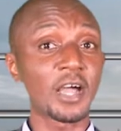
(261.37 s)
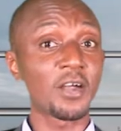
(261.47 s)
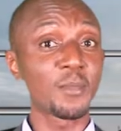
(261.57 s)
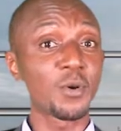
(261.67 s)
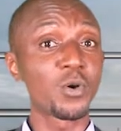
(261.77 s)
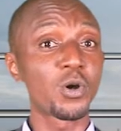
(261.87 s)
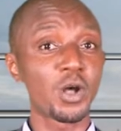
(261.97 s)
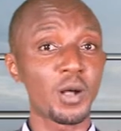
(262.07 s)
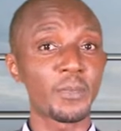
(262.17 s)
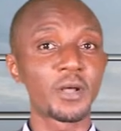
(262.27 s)
Carabao
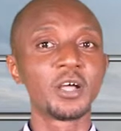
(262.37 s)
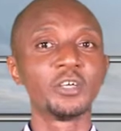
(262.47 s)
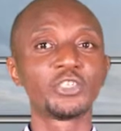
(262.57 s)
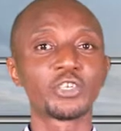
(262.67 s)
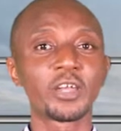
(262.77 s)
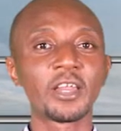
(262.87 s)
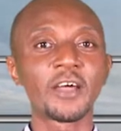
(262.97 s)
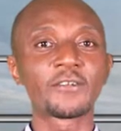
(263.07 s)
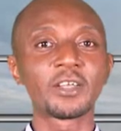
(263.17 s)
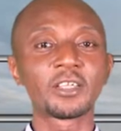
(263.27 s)
Cup. Shortly
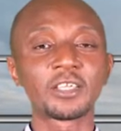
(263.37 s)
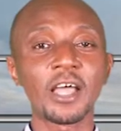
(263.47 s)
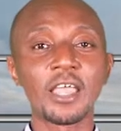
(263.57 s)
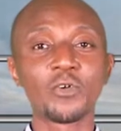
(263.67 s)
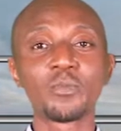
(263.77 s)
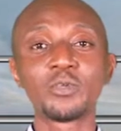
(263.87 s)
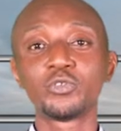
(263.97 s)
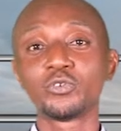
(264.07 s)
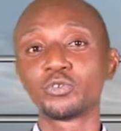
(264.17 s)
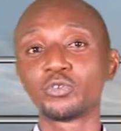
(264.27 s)
after the tie, Iwobi
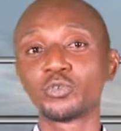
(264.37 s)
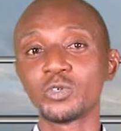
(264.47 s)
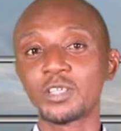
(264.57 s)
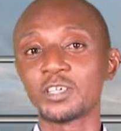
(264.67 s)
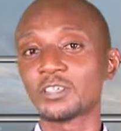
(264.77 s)
took to Twitter